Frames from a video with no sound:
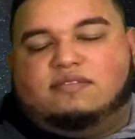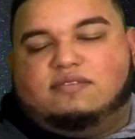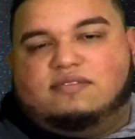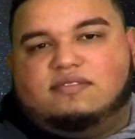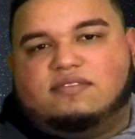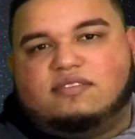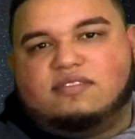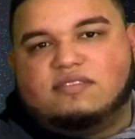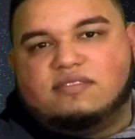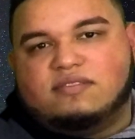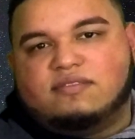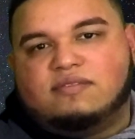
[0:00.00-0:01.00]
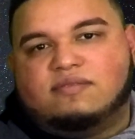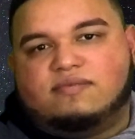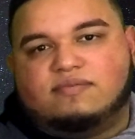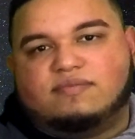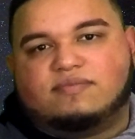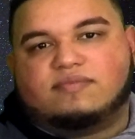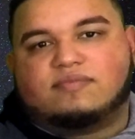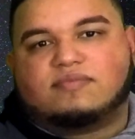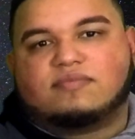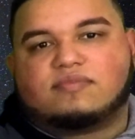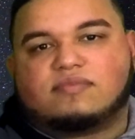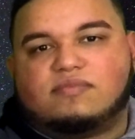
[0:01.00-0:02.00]

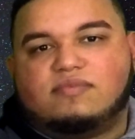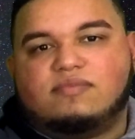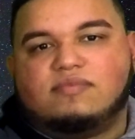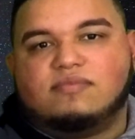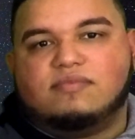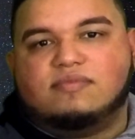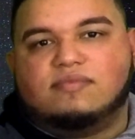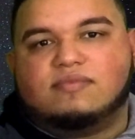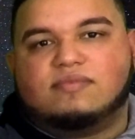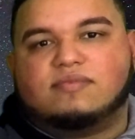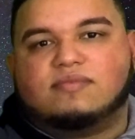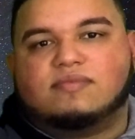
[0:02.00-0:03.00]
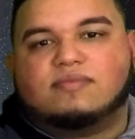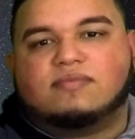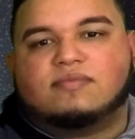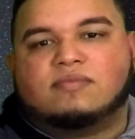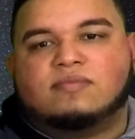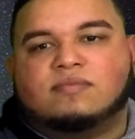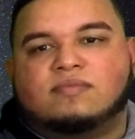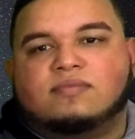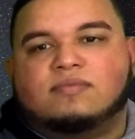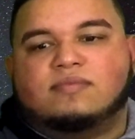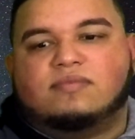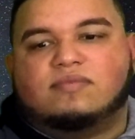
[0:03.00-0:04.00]

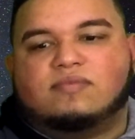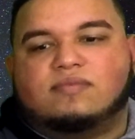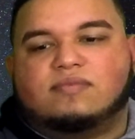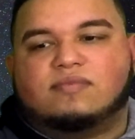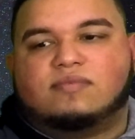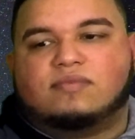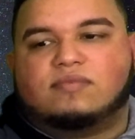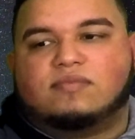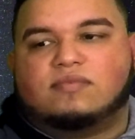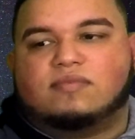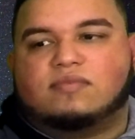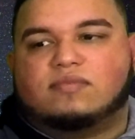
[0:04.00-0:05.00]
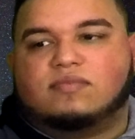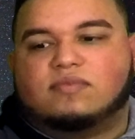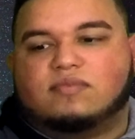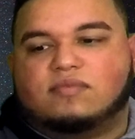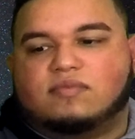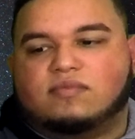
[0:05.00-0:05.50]
The person shown says nothing.